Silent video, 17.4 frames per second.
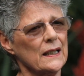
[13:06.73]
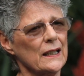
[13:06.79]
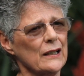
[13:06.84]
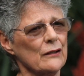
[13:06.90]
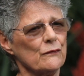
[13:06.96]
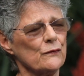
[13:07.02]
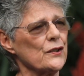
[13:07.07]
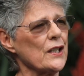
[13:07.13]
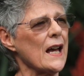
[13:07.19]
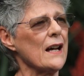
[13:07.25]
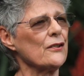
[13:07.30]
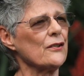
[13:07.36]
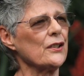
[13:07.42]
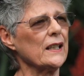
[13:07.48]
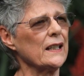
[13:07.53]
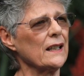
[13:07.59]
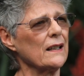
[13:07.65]
of
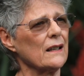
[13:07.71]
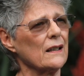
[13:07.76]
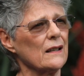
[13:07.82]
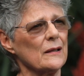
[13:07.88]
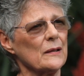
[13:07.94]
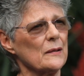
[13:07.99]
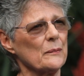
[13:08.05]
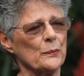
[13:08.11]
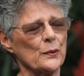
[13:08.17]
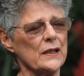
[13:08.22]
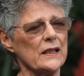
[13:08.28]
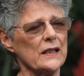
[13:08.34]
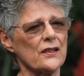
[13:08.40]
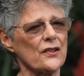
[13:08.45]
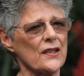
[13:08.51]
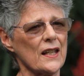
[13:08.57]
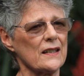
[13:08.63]
downing a
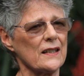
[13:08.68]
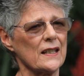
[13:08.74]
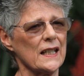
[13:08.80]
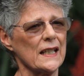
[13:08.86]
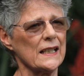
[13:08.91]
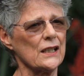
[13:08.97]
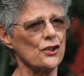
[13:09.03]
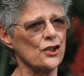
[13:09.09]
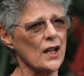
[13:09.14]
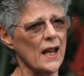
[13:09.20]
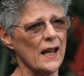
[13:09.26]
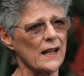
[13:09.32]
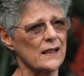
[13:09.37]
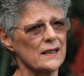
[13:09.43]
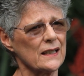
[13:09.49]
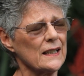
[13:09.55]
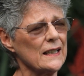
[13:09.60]
predecessor in a
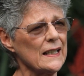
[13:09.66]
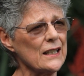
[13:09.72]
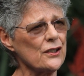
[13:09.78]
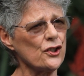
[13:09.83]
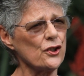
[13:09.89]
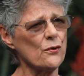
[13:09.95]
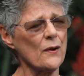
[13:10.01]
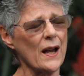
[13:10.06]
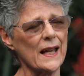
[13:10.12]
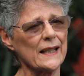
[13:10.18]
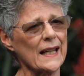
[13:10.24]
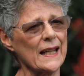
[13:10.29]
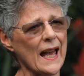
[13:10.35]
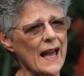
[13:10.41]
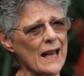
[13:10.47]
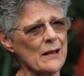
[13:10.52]
jet unless you had